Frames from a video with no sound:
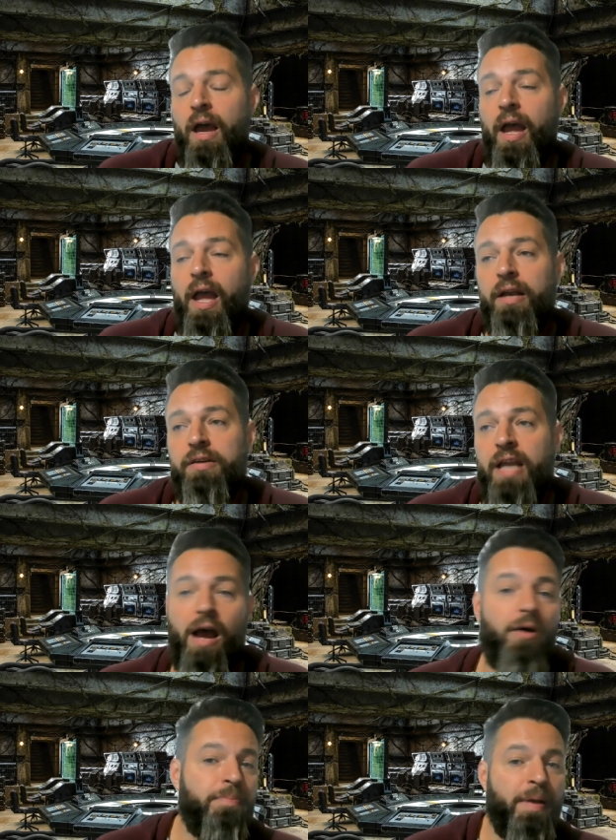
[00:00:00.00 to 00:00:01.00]
And
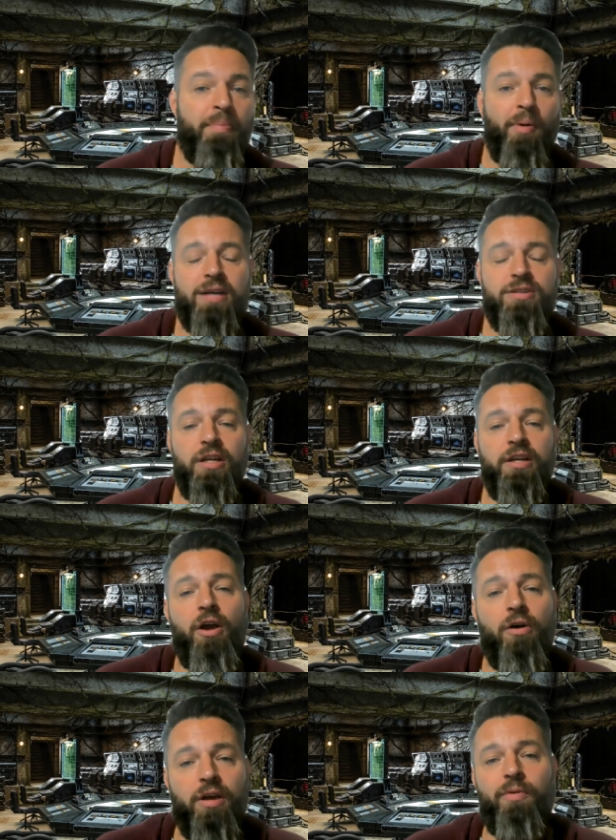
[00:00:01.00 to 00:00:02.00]
now people actually
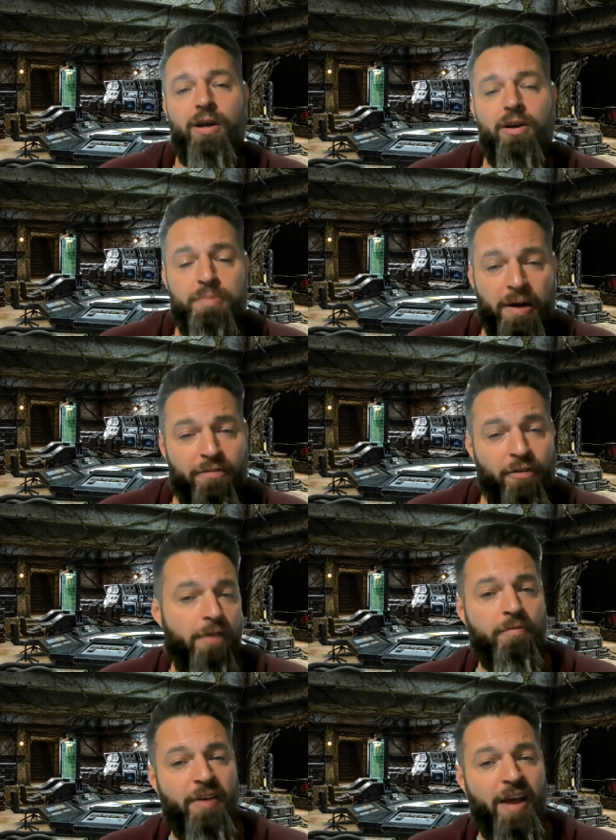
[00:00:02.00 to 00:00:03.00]
know that Reno's pretty far
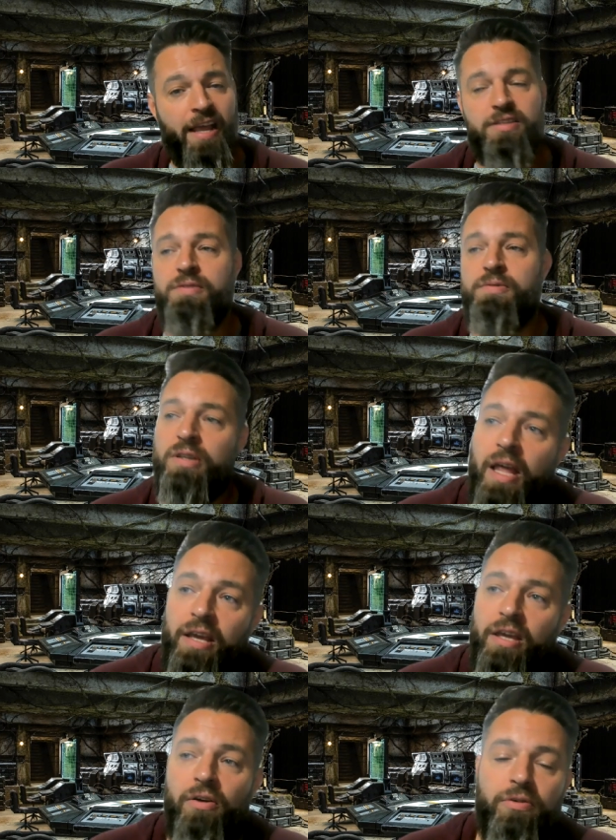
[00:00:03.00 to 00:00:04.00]
from Vegas.
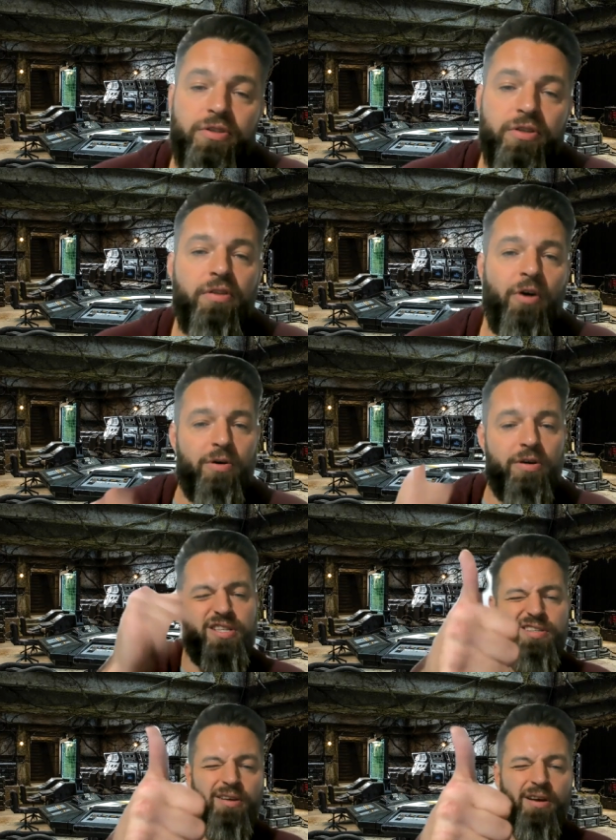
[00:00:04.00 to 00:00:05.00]
Thank you to the voter
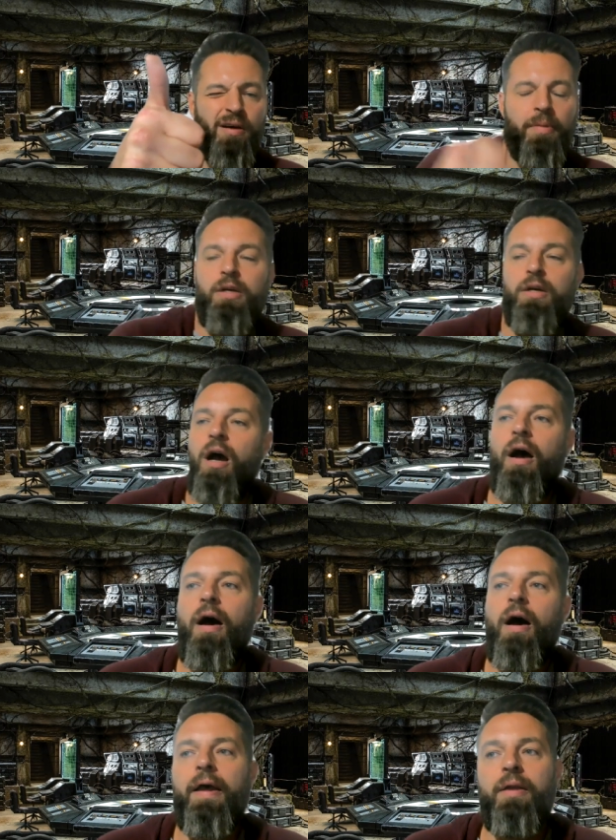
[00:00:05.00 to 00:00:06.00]
system.
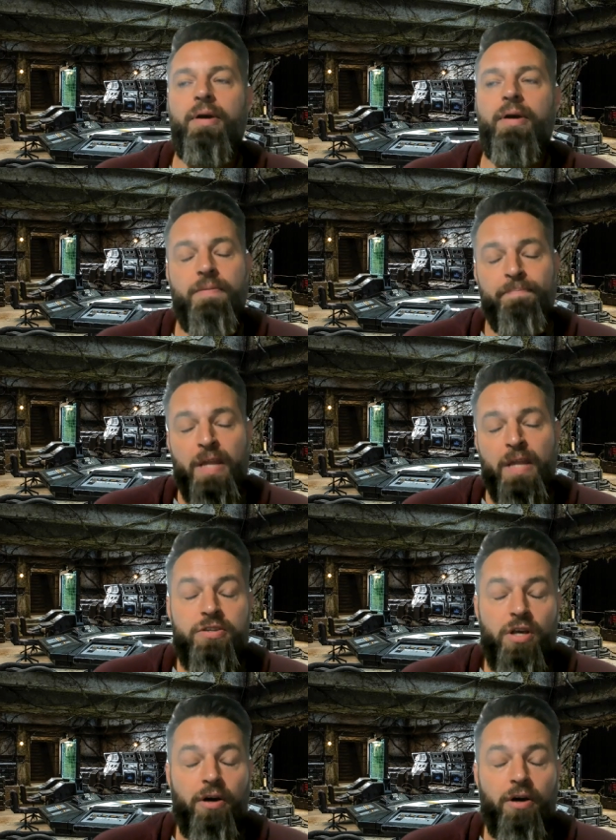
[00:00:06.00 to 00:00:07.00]
Uh, anyways,
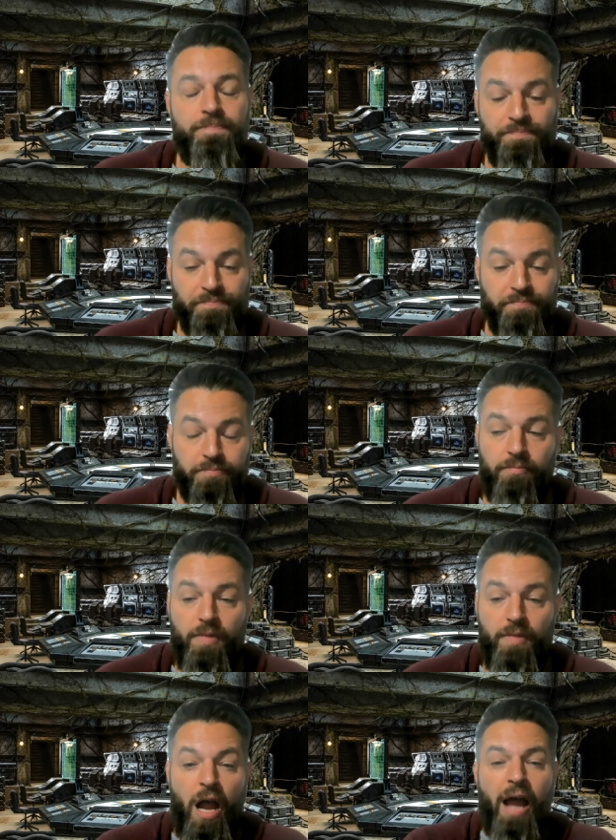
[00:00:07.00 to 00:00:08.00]
so
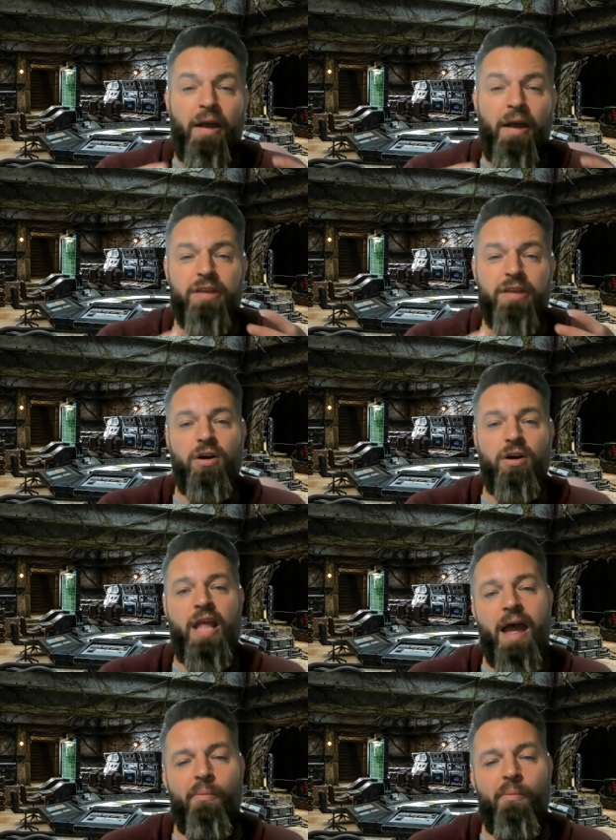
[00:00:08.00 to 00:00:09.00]
I, I started
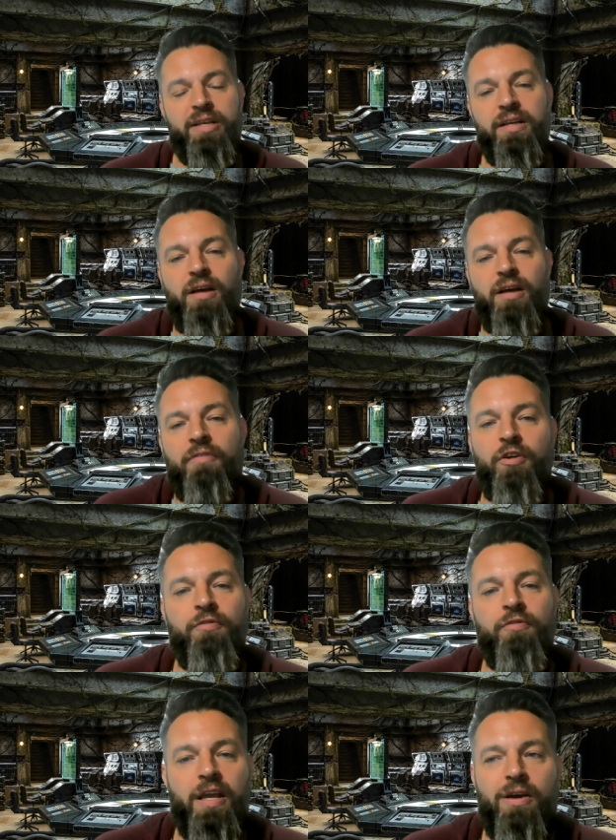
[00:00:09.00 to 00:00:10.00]
that and we did a few
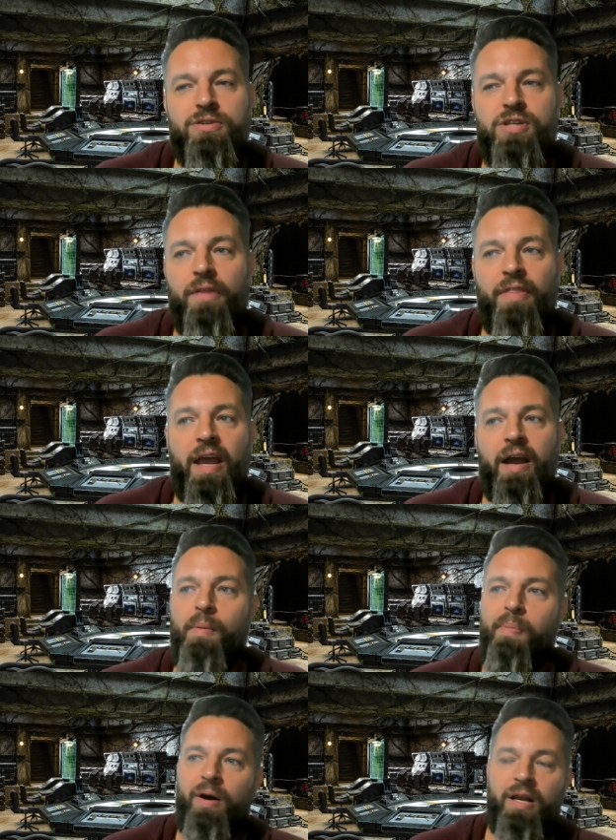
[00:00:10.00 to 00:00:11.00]
videos on there and
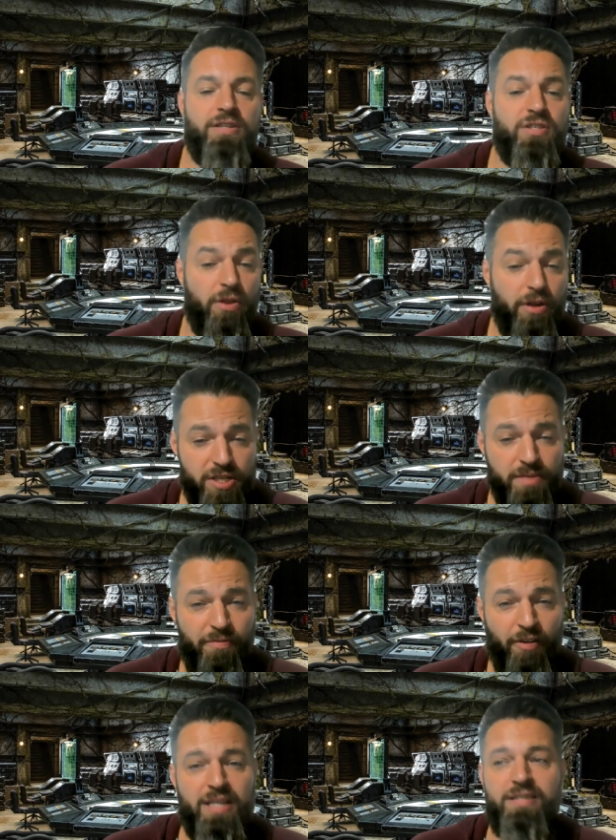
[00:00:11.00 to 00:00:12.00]
we put it in. So there is some
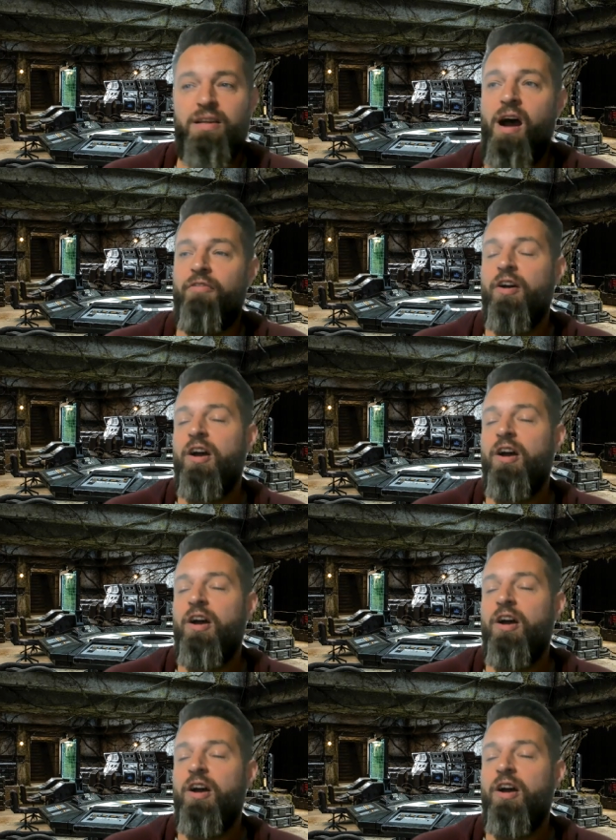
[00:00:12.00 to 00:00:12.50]
funny stuff.